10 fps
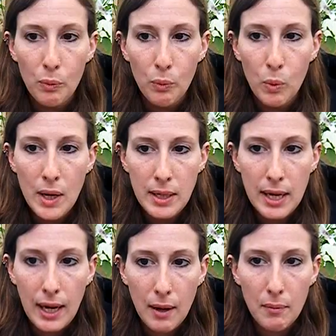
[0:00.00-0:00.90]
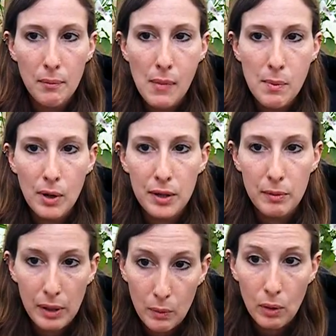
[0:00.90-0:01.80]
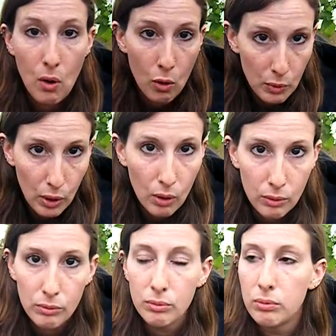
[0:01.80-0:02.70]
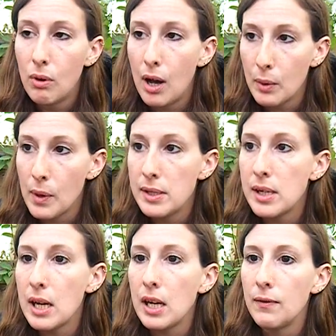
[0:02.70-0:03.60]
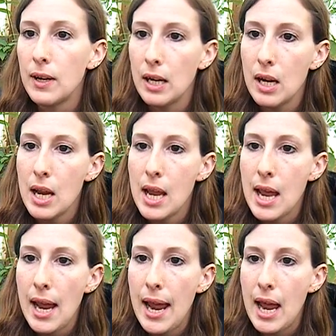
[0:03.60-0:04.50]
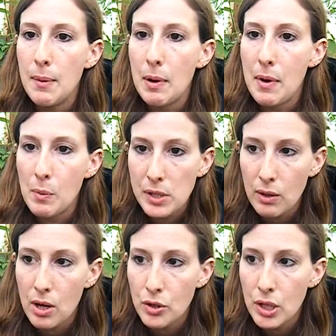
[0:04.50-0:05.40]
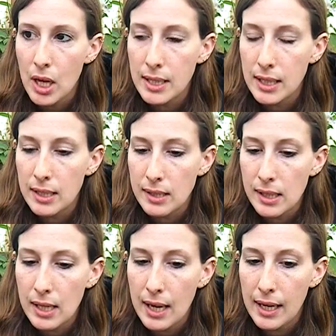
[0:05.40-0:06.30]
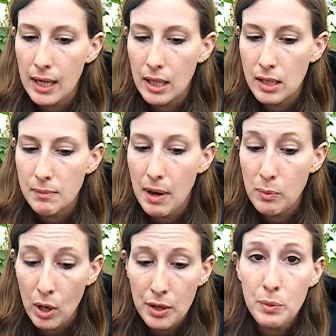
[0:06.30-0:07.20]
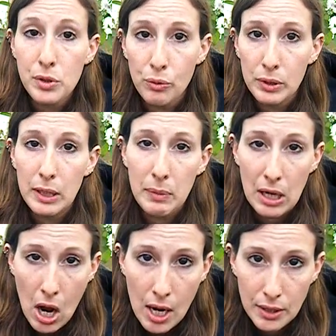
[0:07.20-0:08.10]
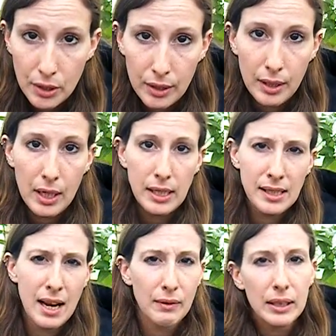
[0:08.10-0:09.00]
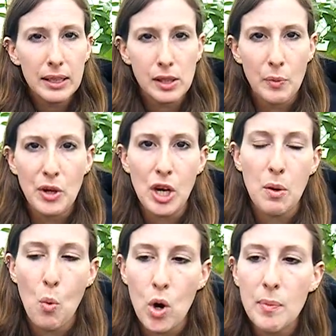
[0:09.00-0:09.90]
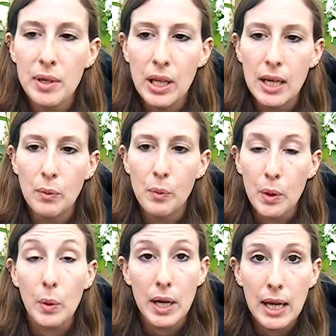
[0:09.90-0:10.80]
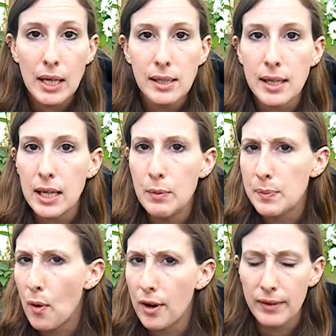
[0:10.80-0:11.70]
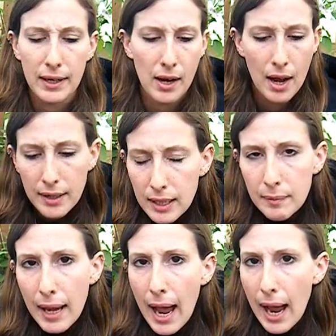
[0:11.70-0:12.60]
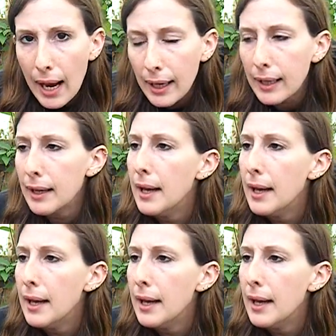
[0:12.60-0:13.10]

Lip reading: one night, my brother and me were home alone on a Wednesday evening, and my mom was out country line dancing, and my brother was a really big hunter. He's not really so much anymore, but like when we were kids, like he was part of like a hunting pack,